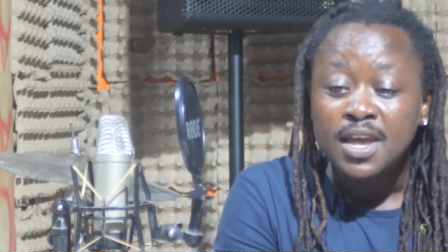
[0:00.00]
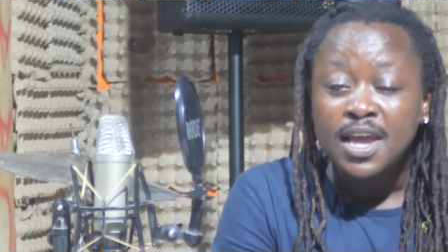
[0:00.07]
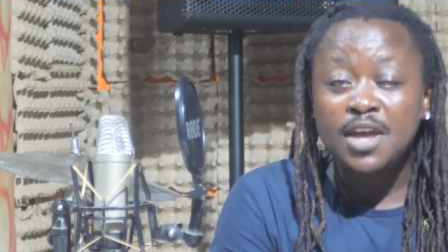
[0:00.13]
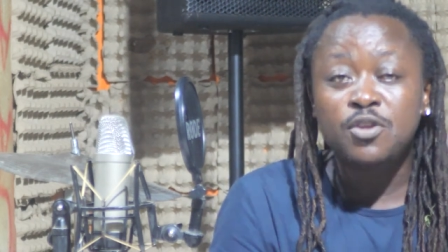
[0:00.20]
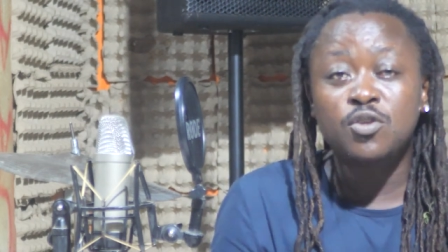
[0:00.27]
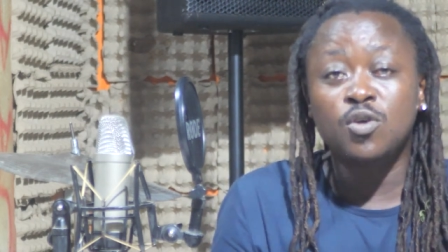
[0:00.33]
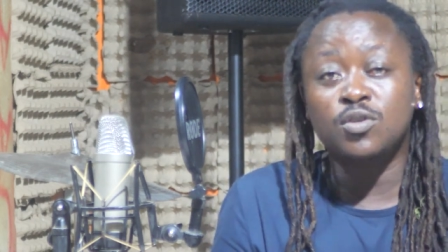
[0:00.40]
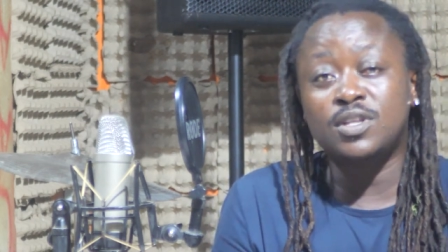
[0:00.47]

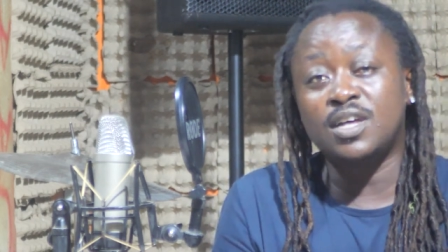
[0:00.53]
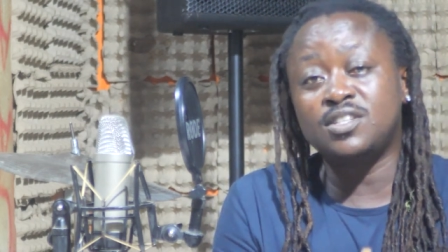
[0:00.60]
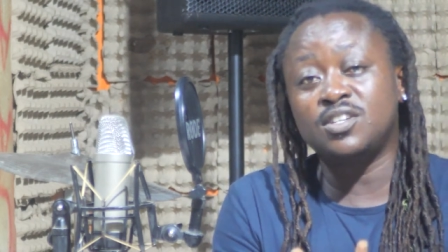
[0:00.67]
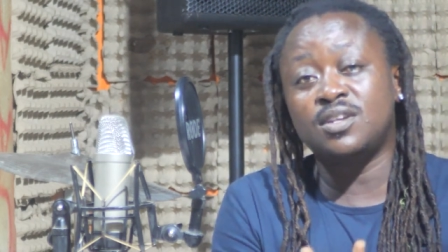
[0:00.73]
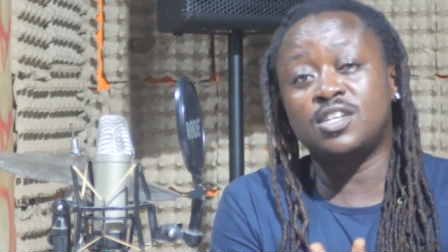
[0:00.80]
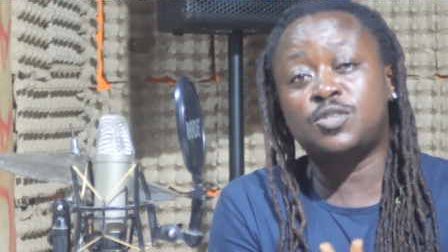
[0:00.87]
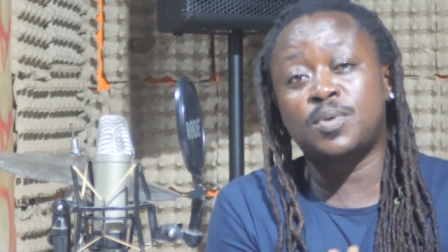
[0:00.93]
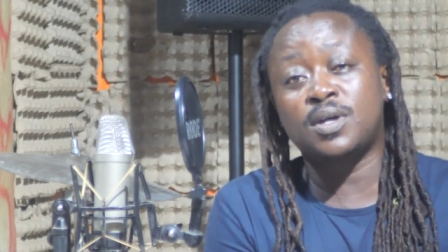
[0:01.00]
and you know that
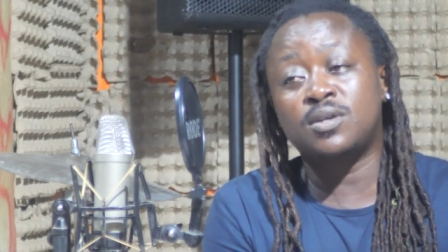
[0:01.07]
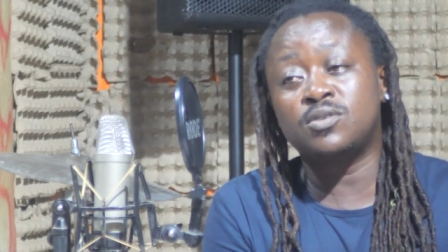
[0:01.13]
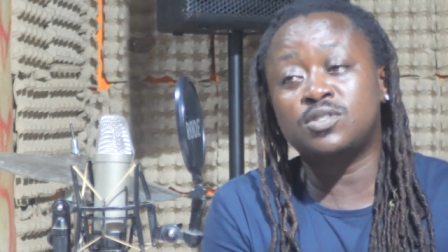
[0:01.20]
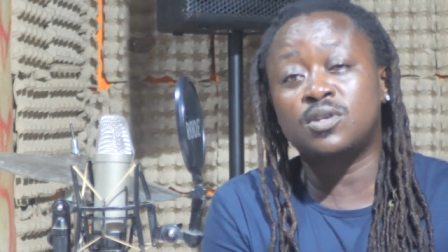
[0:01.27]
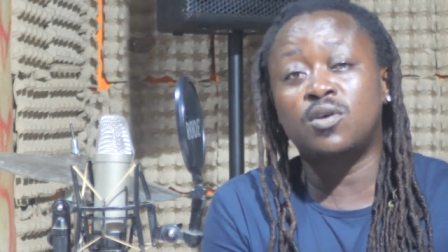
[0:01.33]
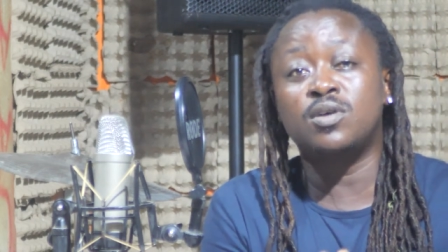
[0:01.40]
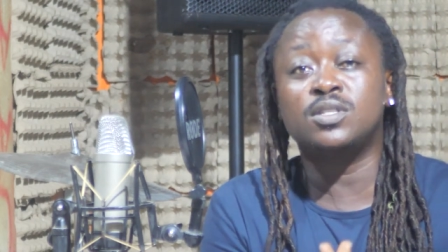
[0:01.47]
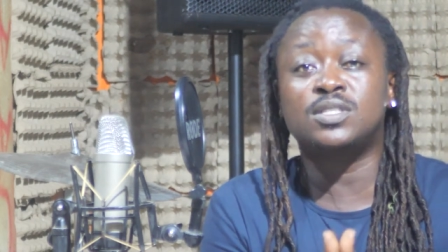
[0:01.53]
Jada
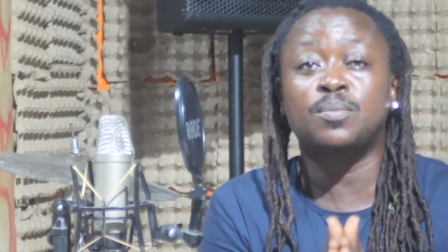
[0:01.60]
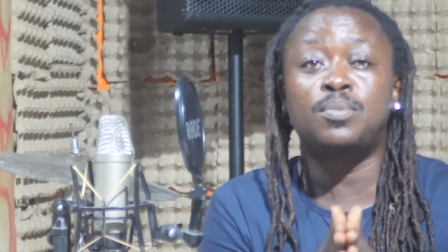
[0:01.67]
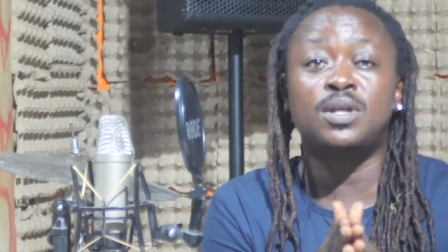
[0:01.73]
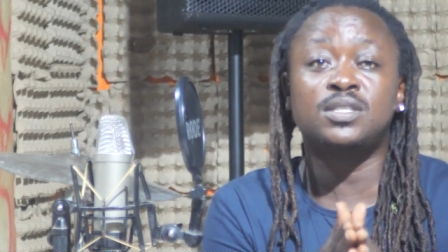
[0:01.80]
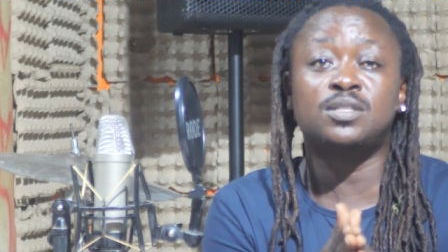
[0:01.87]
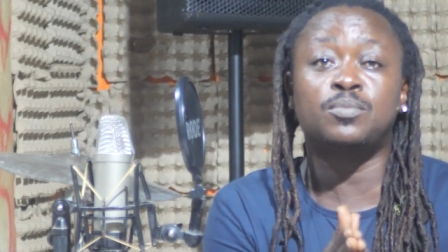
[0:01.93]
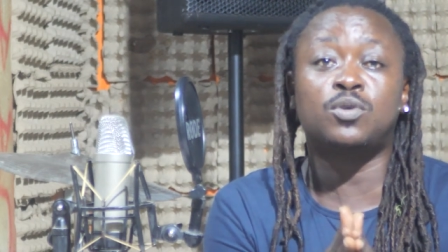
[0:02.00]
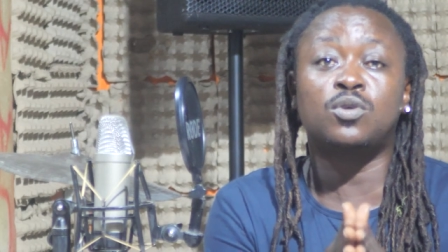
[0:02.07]
Sparkles girl is a
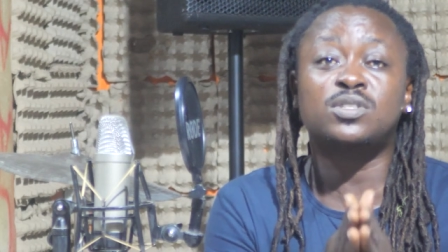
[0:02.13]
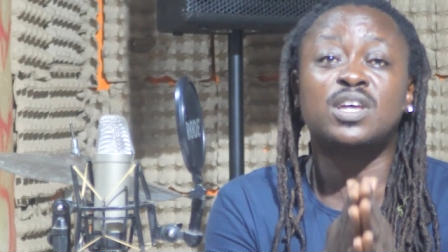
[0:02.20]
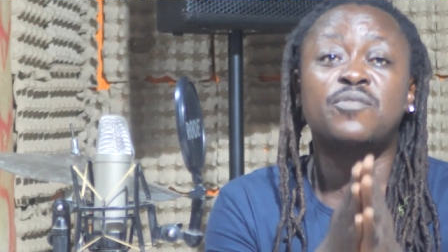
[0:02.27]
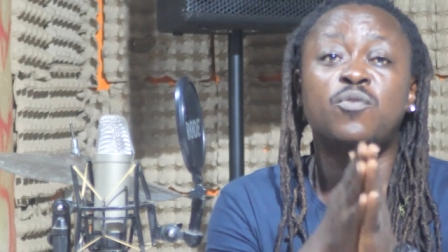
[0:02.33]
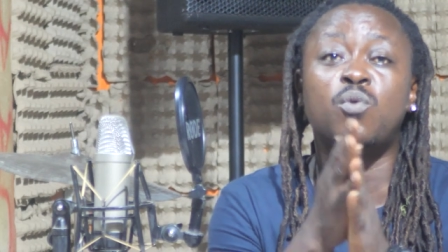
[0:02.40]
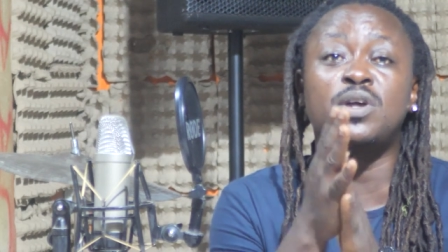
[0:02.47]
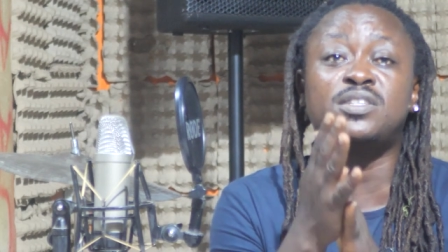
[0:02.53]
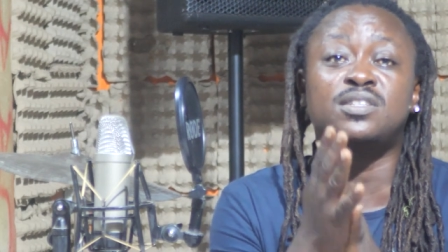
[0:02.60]
blessing because
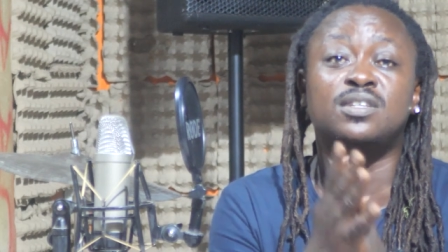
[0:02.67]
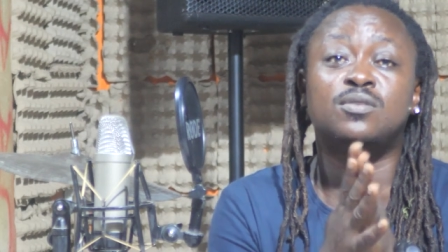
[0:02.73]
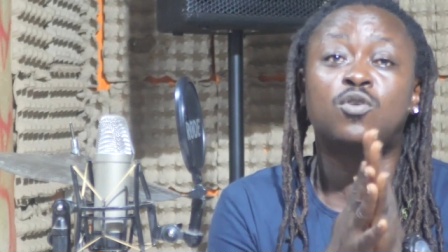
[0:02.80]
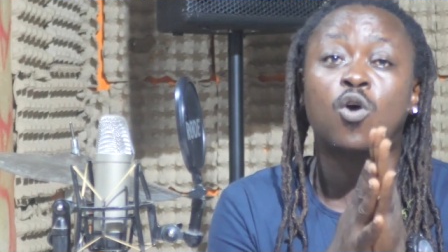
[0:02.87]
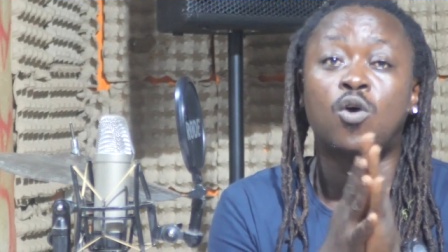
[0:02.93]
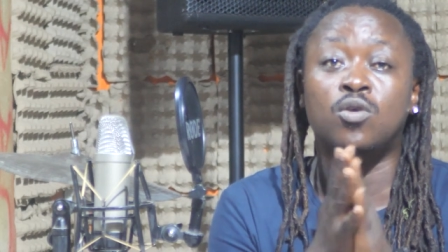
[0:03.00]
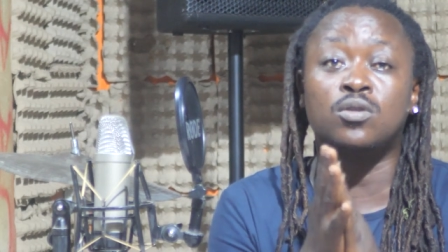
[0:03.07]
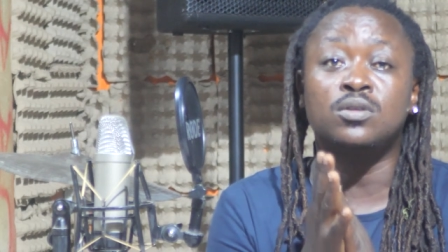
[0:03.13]
everywhere she had
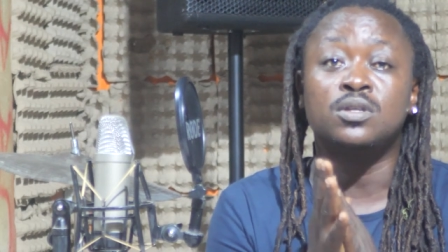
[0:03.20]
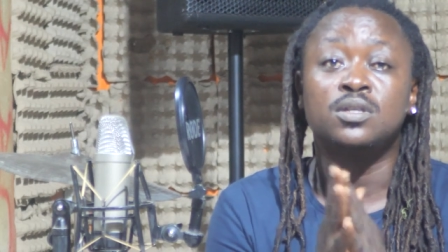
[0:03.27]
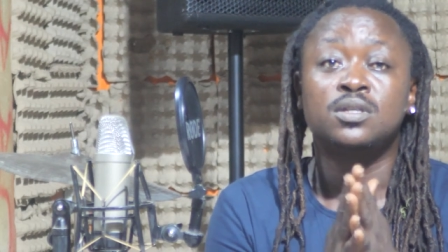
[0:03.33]
gone,